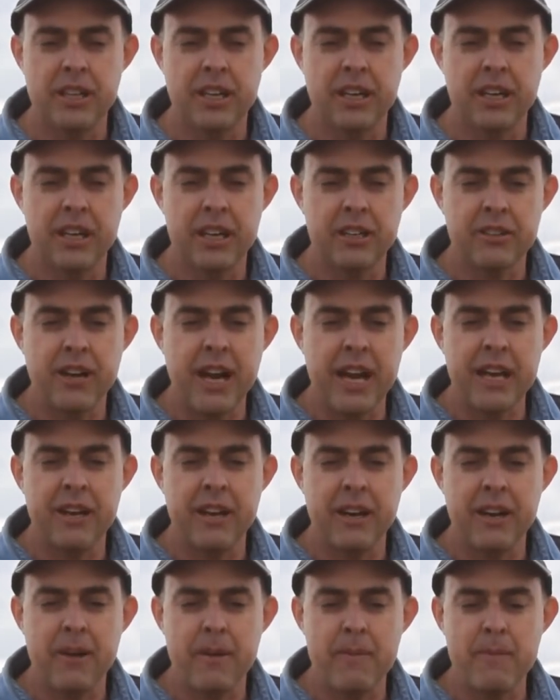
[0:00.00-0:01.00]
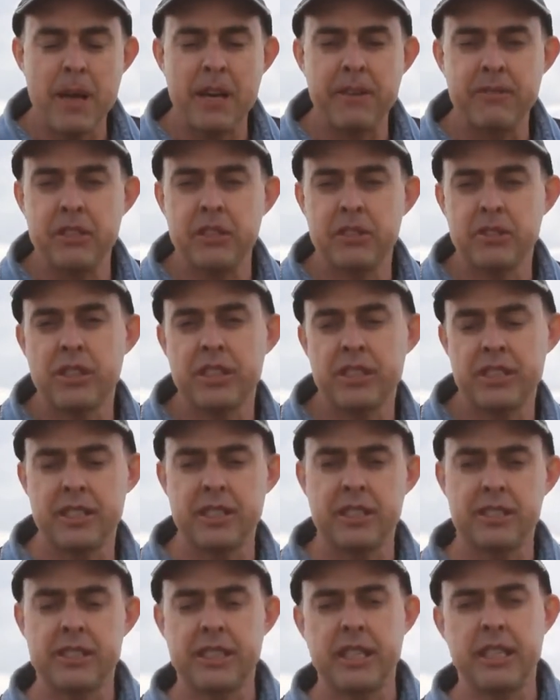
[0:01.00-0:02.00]
a greater amount of nutrition
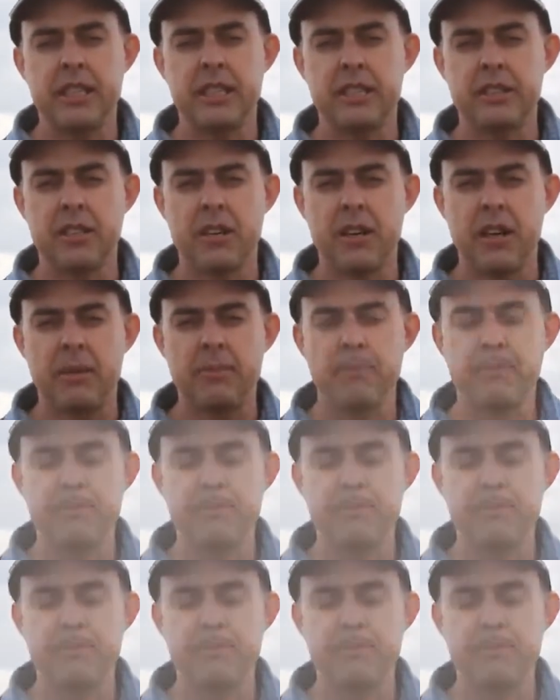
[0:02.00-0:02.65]
at seeding time.